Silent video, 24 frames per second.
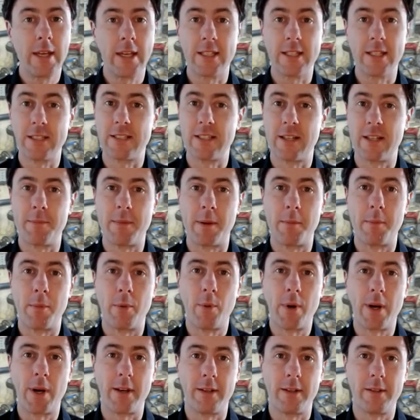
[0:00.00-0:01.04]
Here's step number
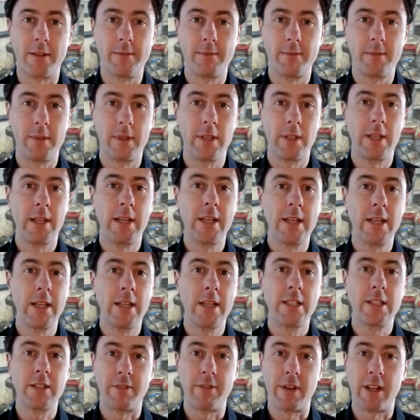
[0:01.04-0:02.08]
1.
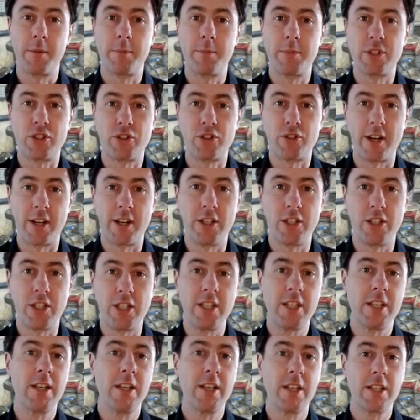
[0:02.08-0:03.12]
Develop a
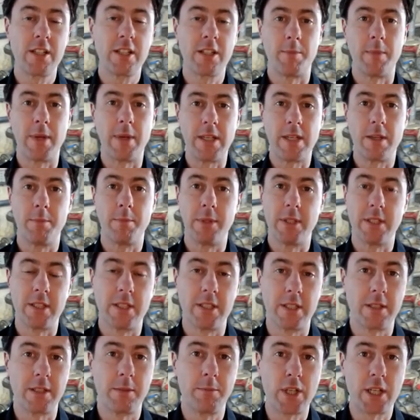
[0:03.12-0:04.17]
strategy to meet your
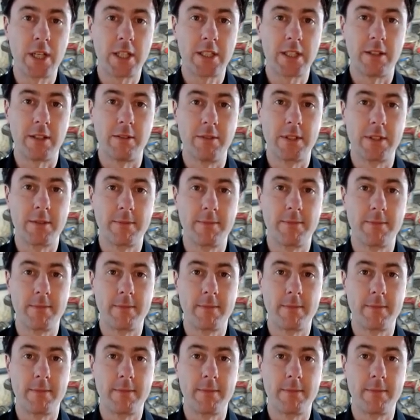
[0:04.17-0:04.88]
business objectives.